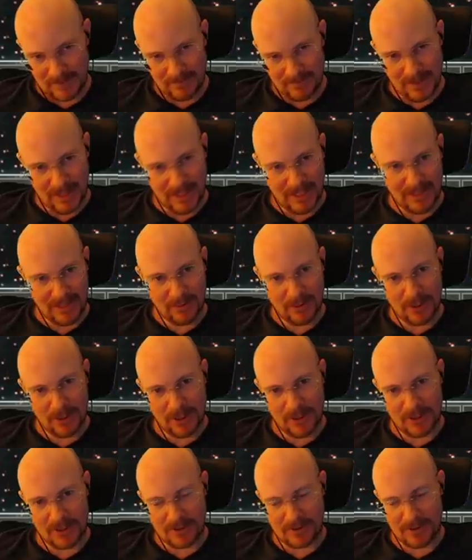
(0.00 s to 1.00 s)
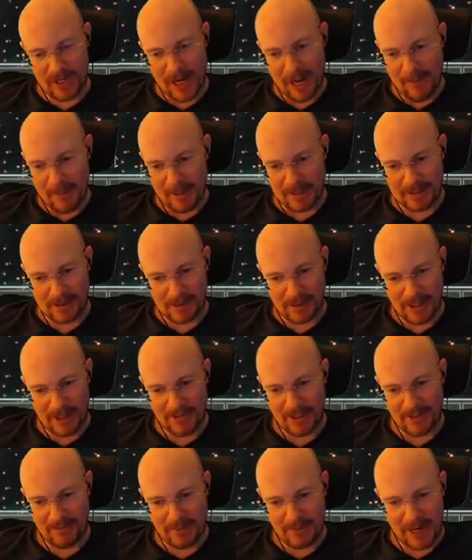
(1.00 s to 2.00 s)
Man, even with all the scrap, I still don't have
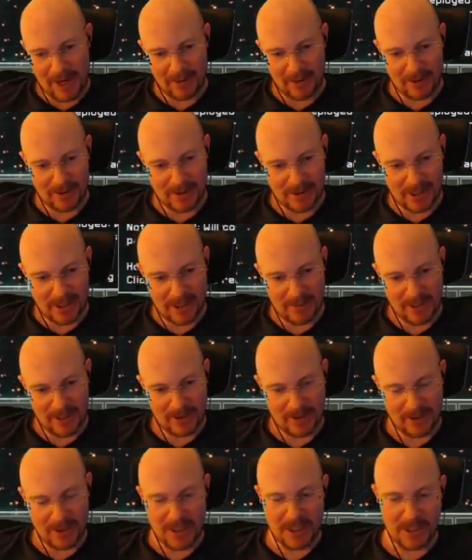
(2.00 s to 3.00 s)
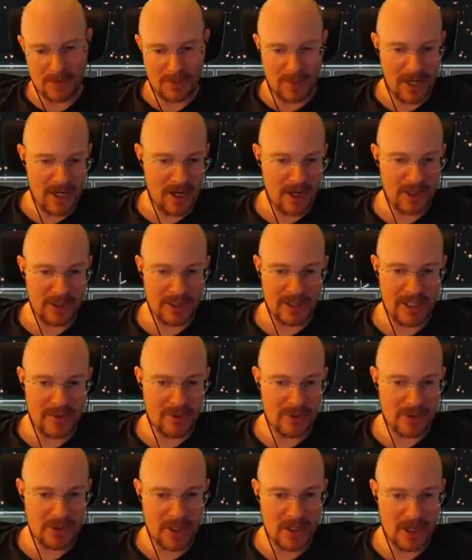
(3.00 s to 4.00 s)
enough power to use combat. This is why I hardly ever
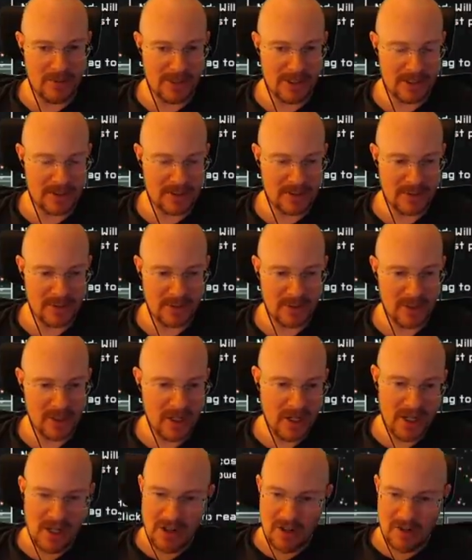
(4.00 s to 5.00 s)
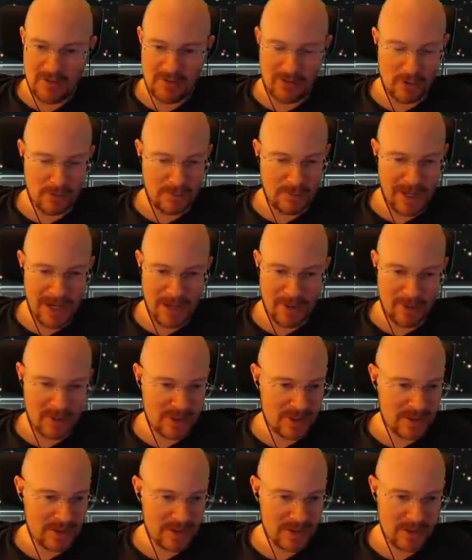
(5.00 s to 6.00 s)
use combat 2. 4 power
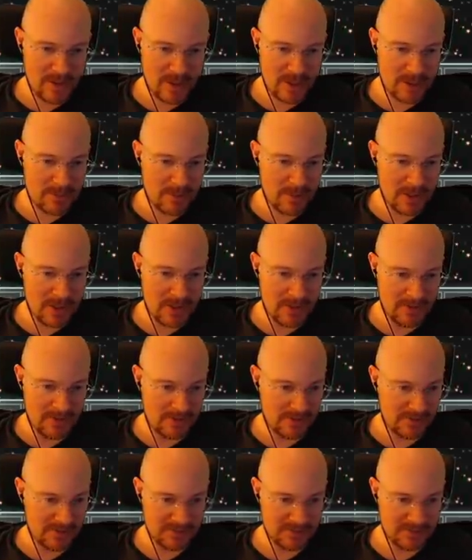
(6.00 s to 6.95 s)
is so expensive.